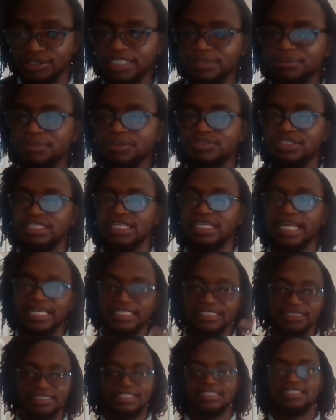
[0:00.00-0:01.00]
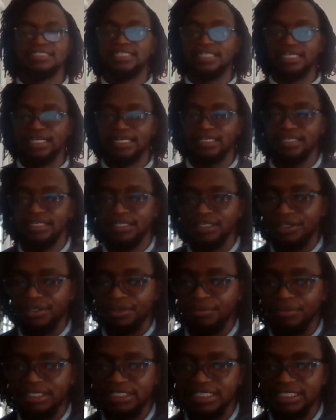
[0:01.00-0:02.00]
So let's move to the next tier,
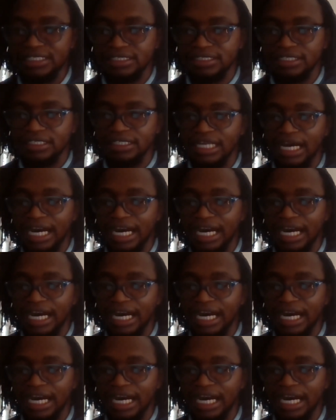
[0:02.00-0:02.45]
which is